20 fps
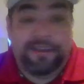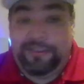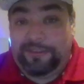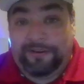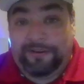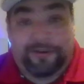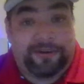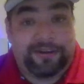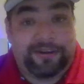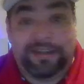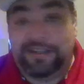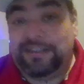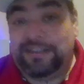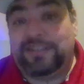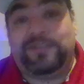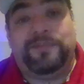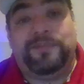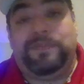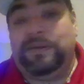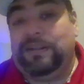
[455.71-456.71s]
There aren't any
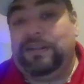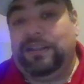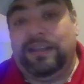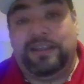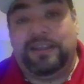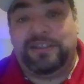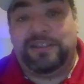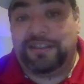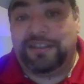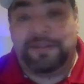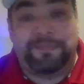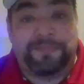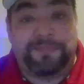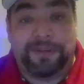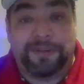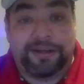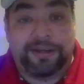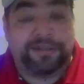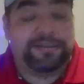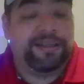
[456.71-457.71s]
stupid glitches and
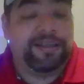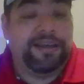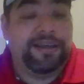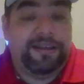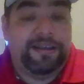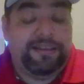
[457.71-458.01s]
bugs.